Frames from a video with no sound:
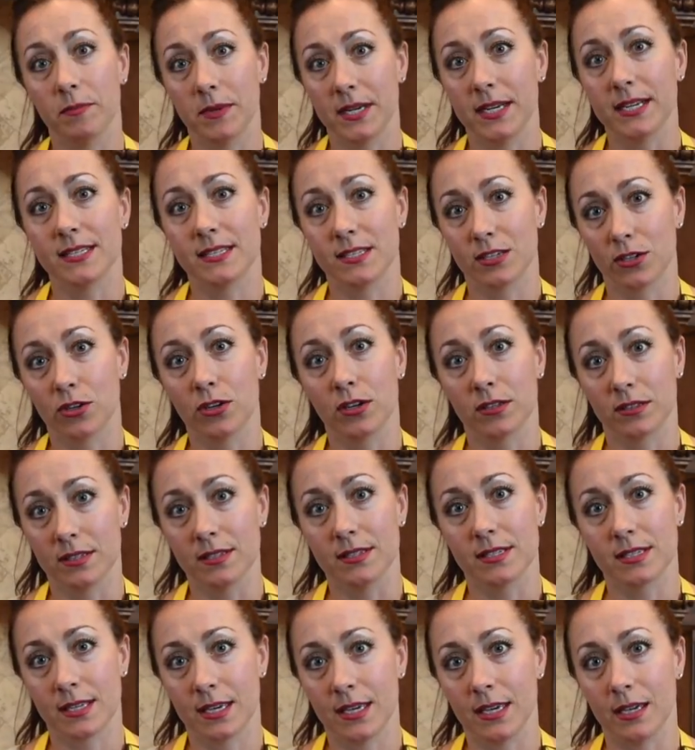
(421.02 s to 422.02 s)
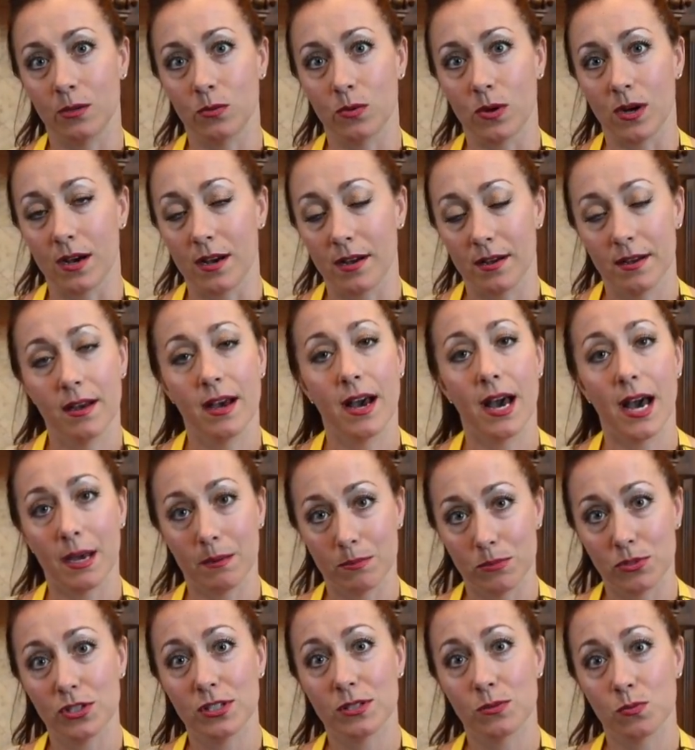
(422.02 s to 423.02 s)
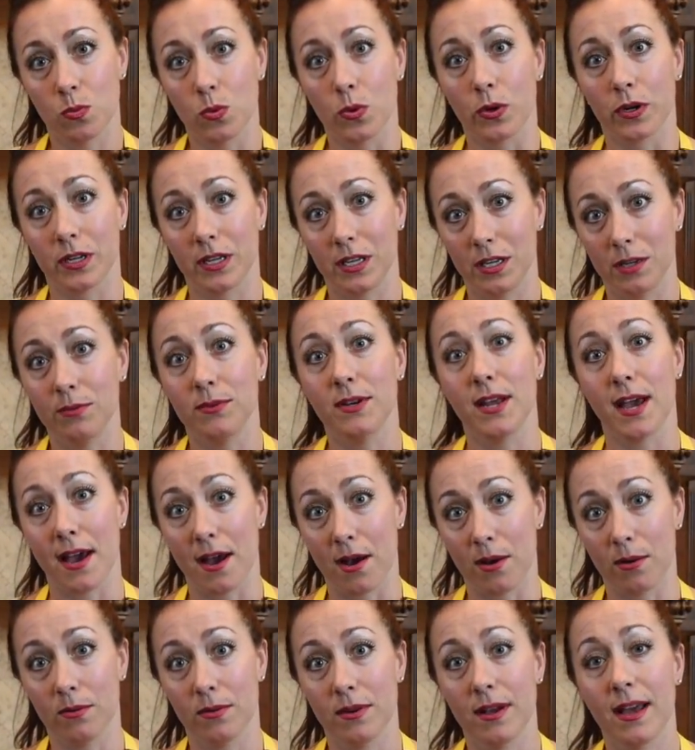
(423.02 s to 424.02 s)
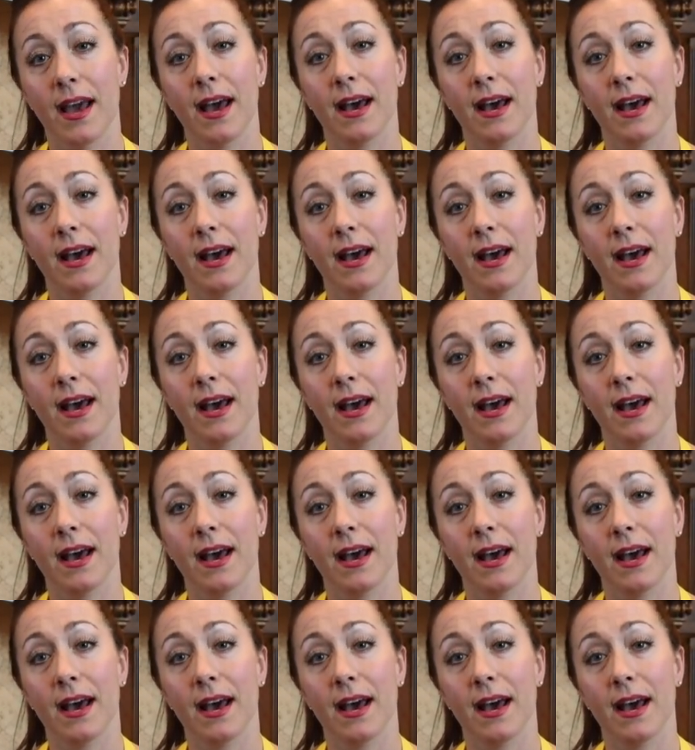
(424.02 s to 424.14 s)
minutes to cook this quinoa. I'm just warning you now.